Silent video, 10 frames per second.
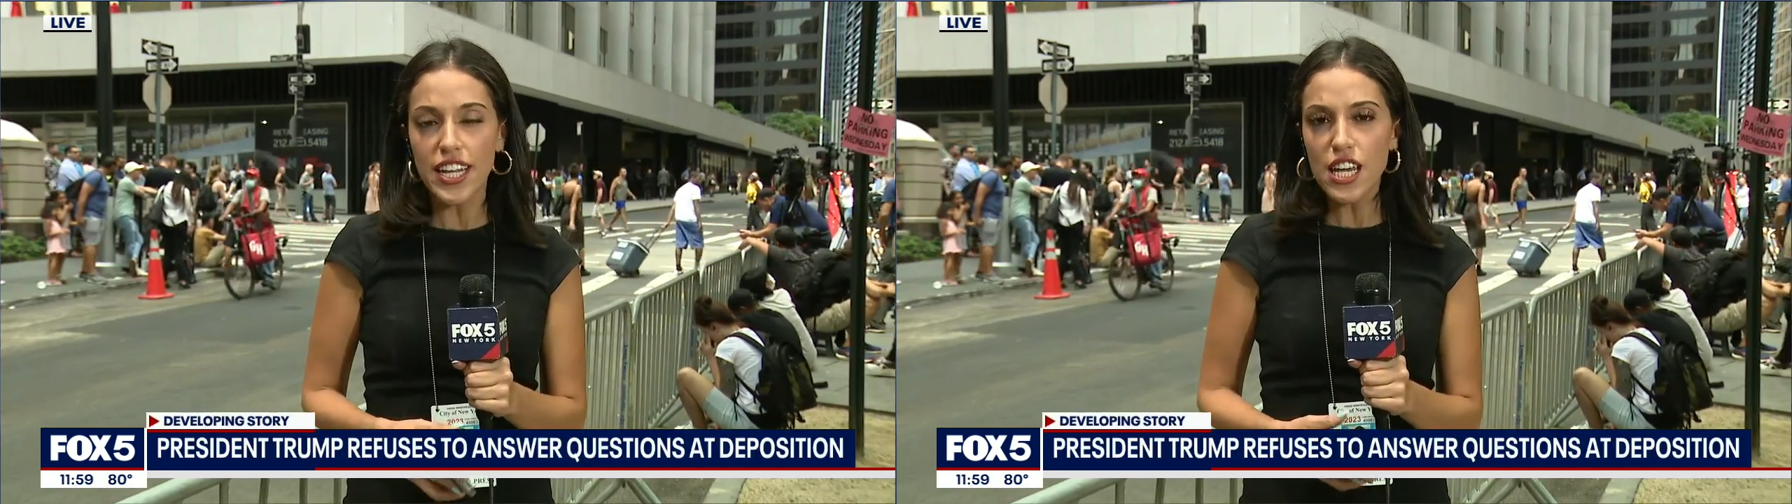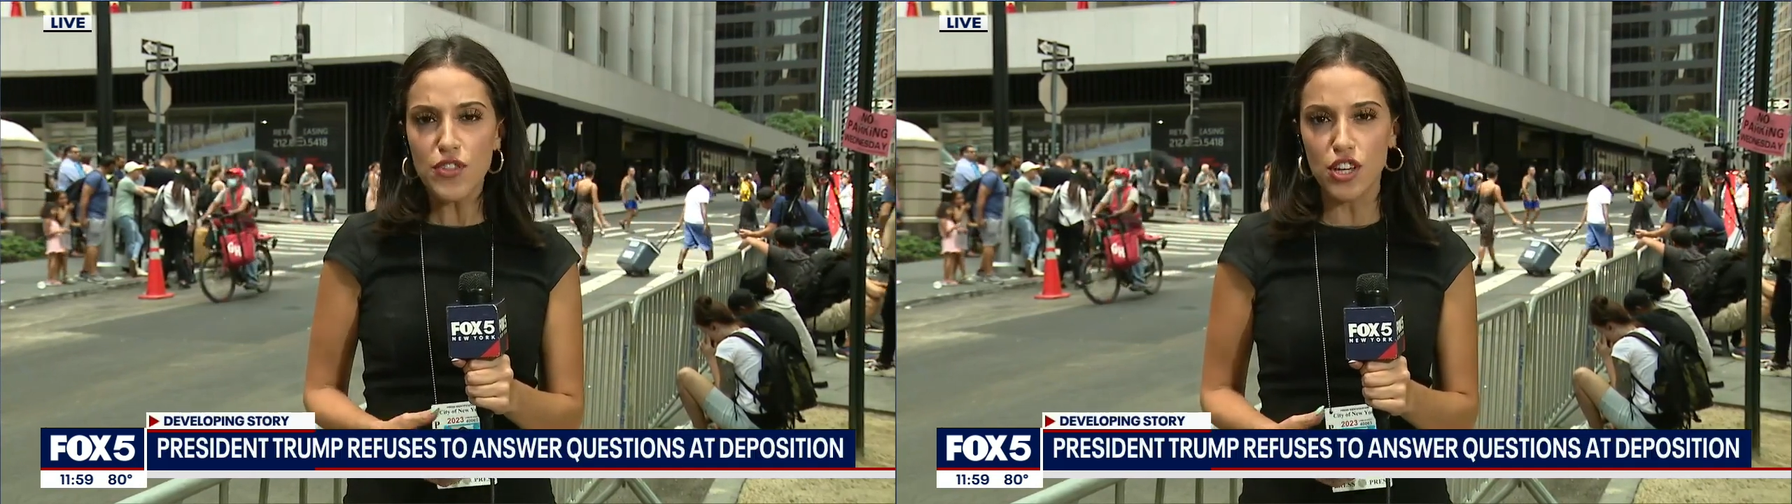
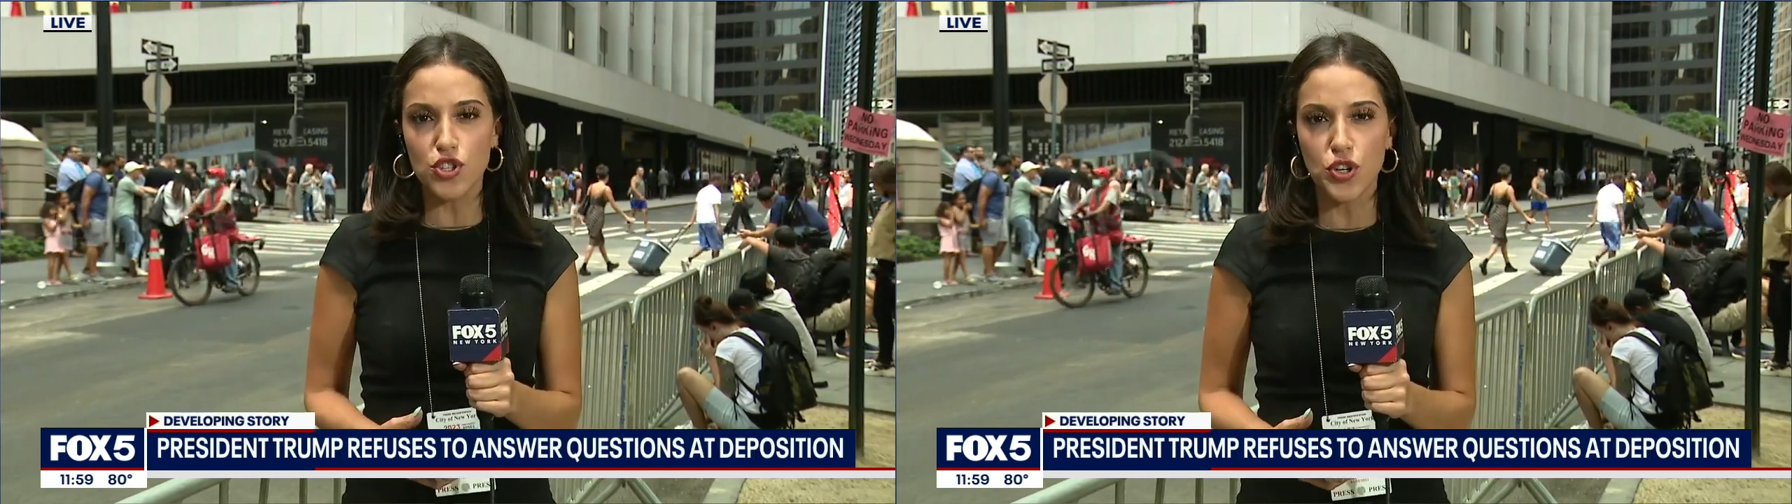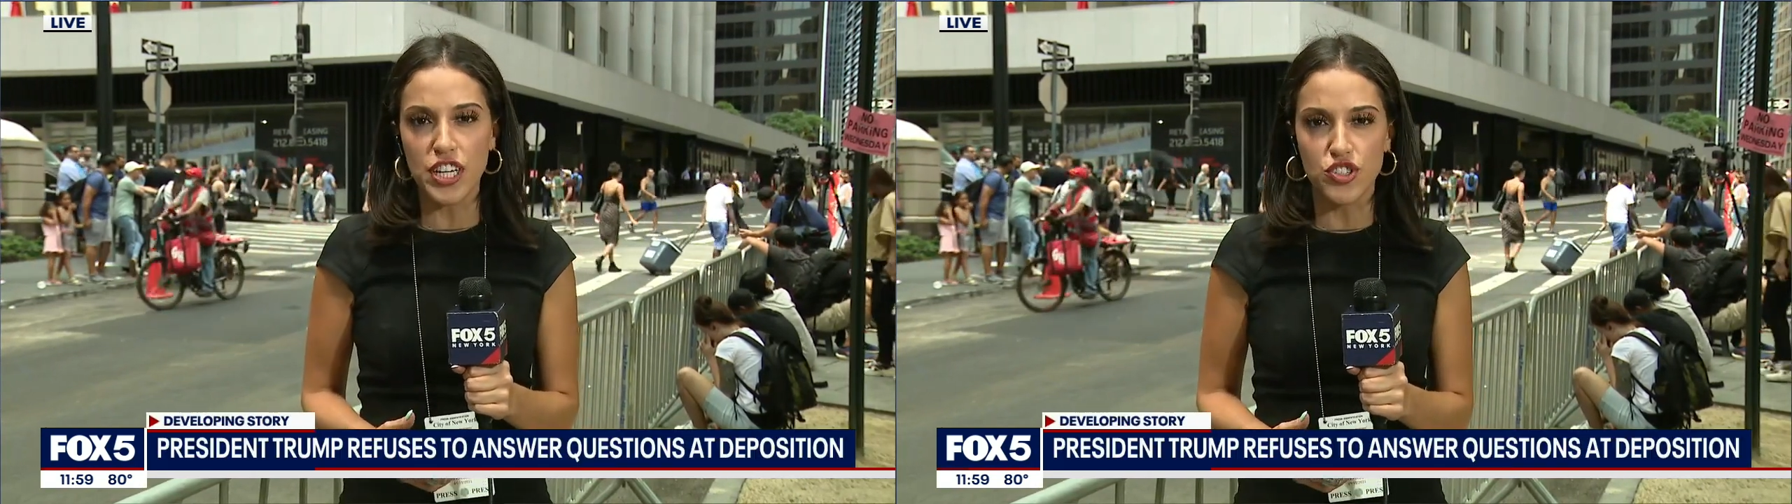any of the
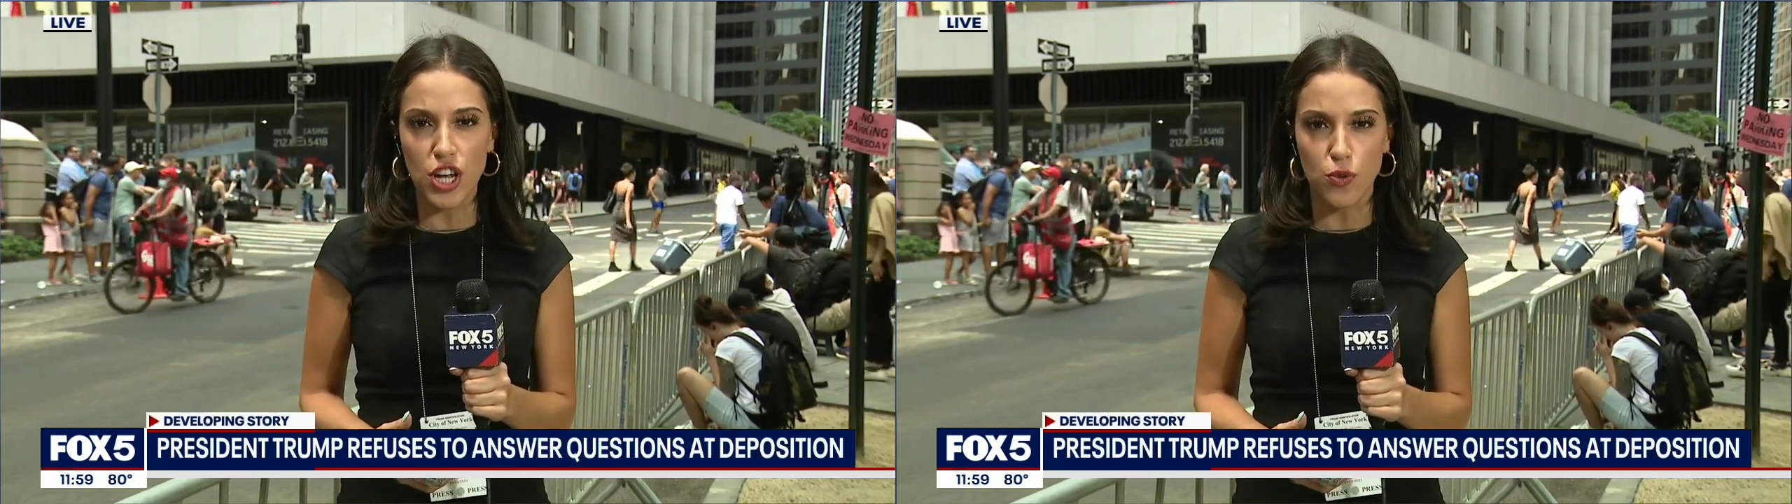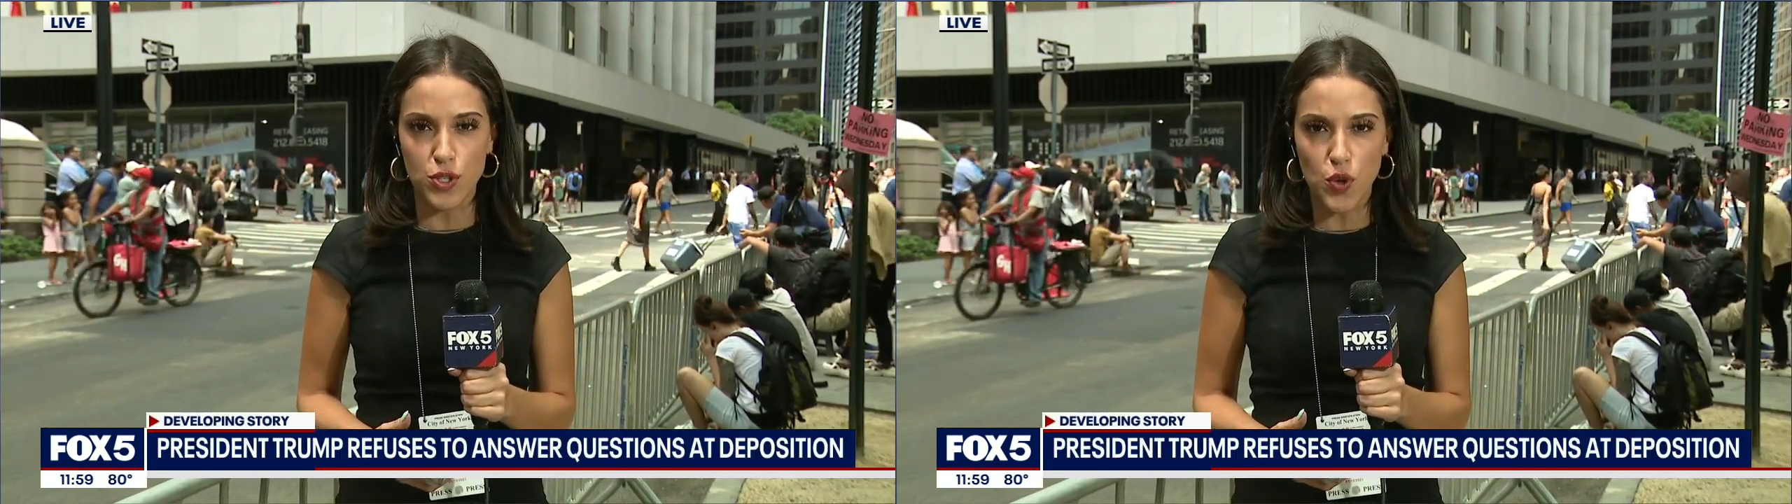Attorney
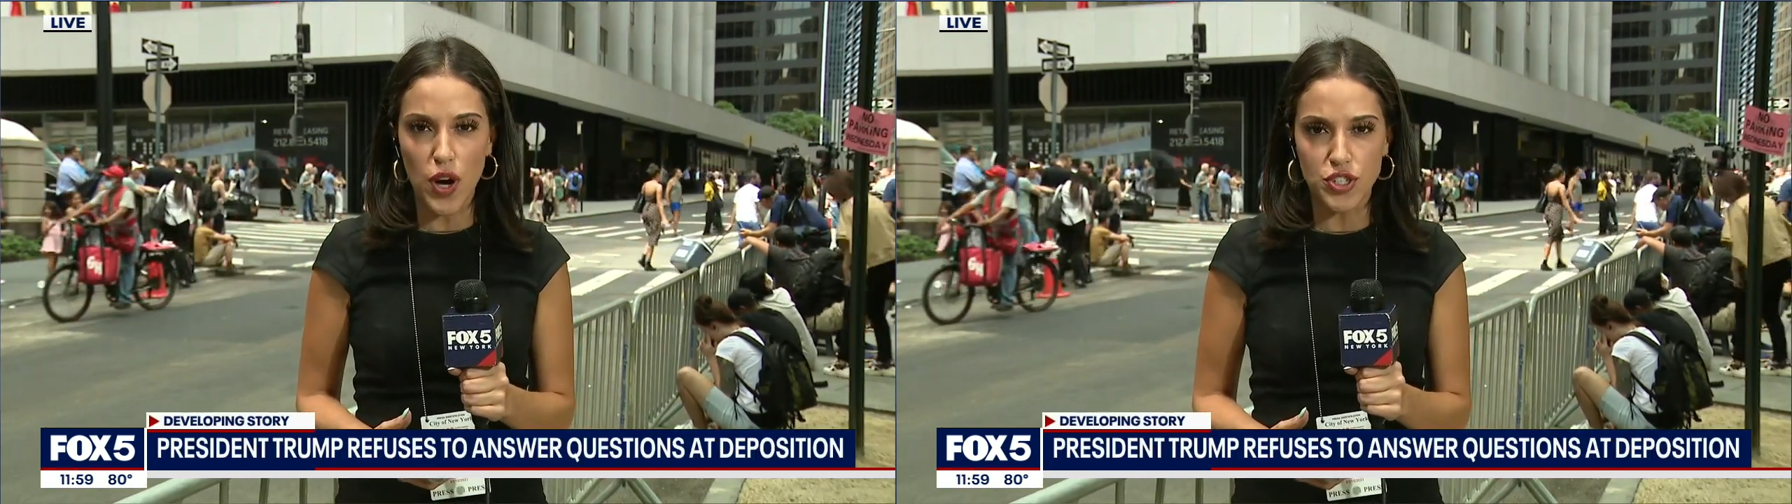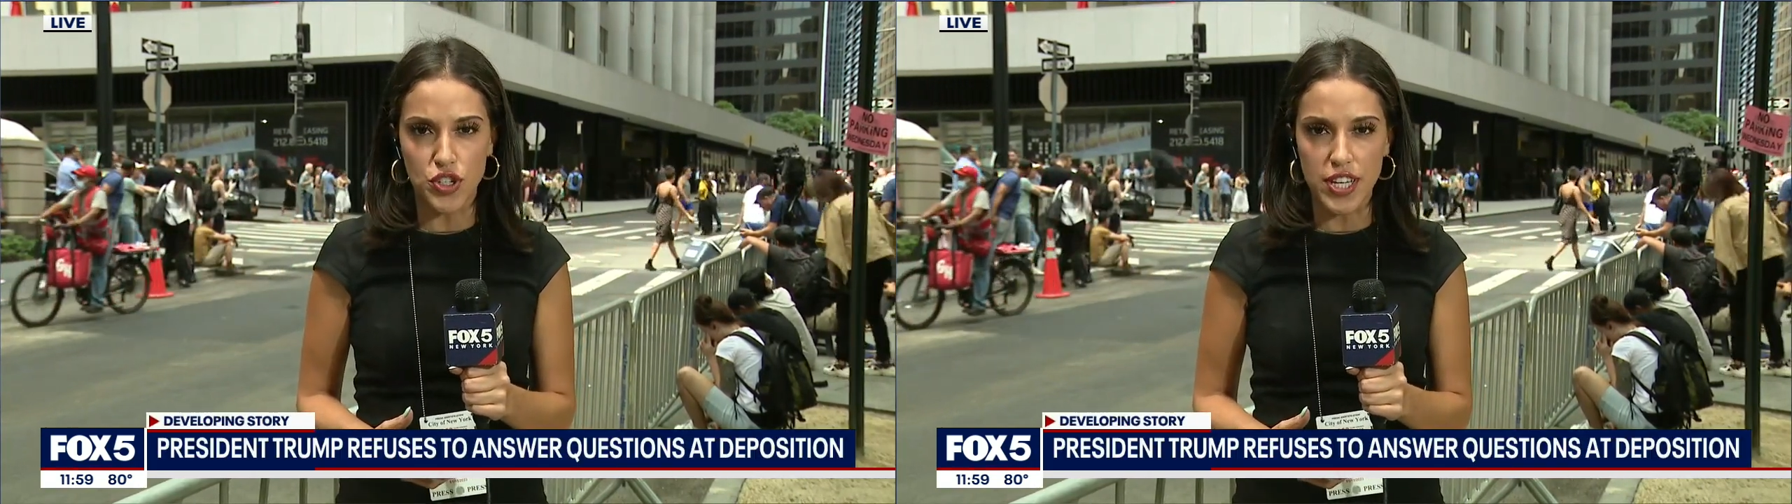General's
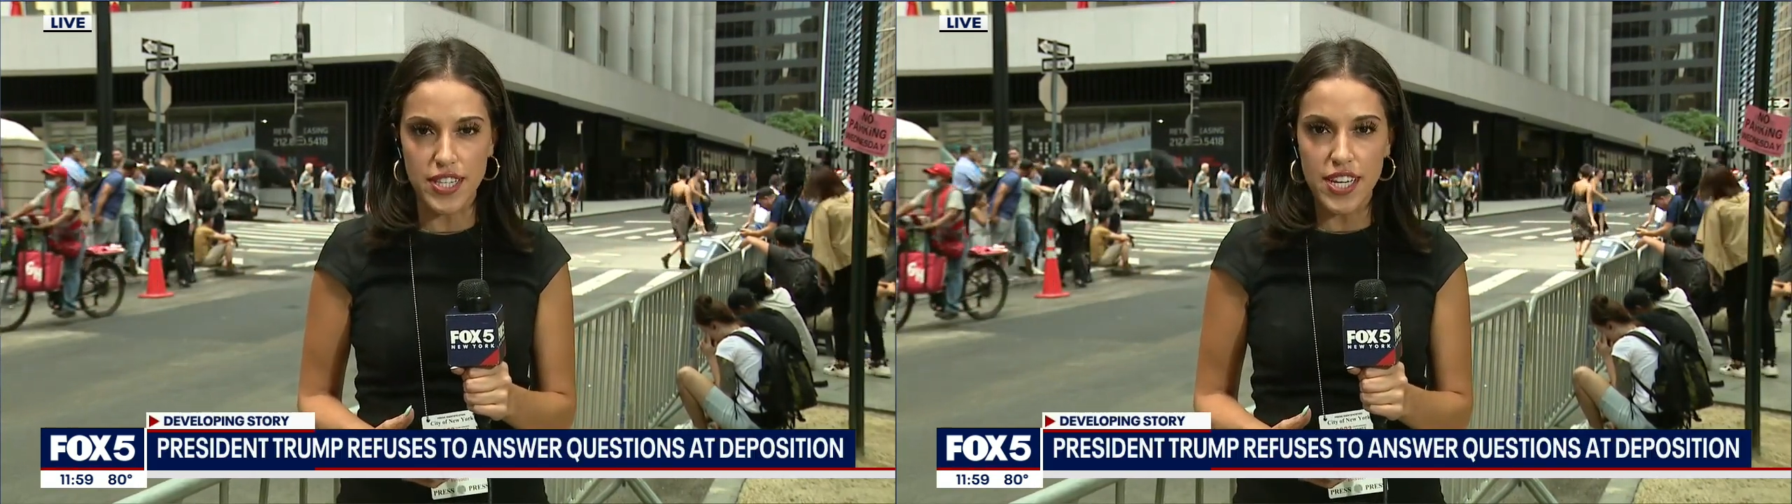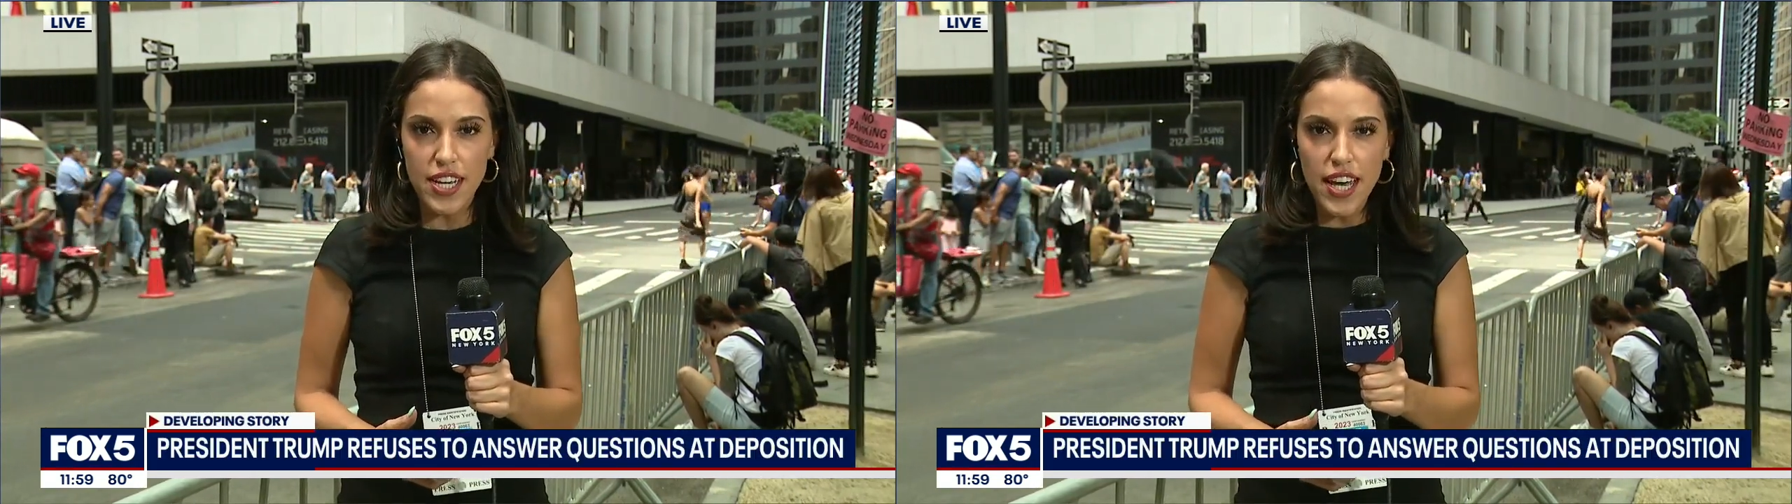
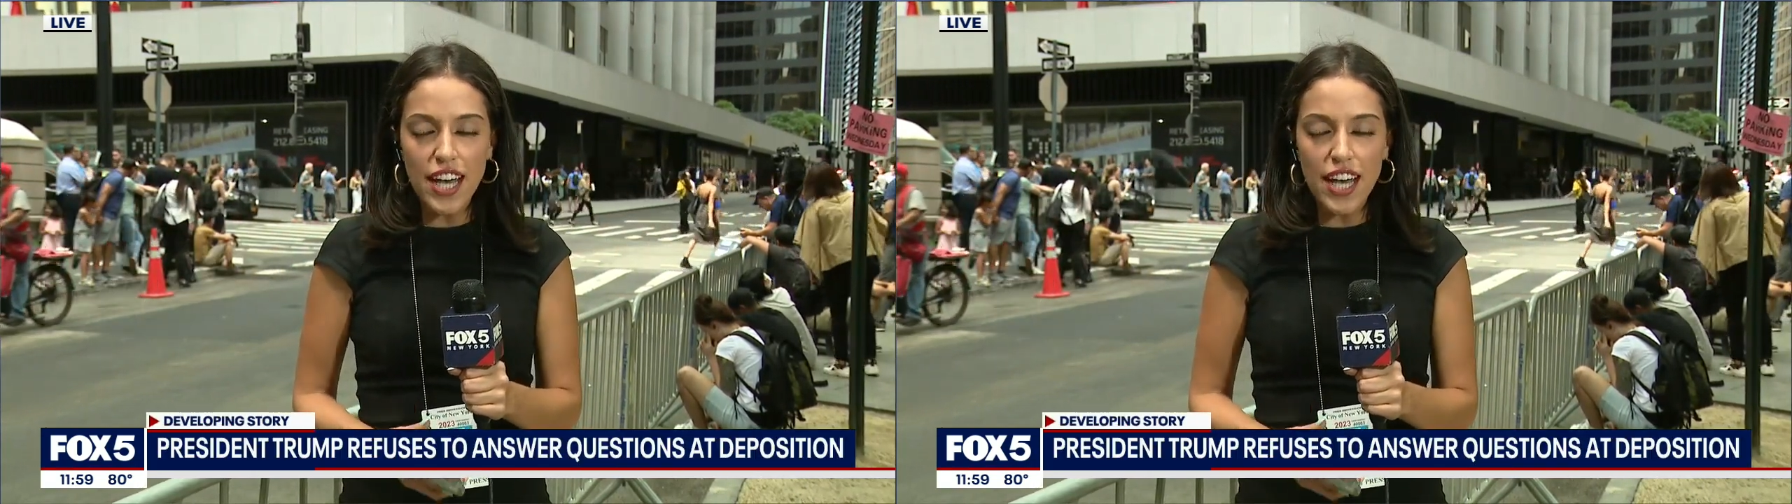questions.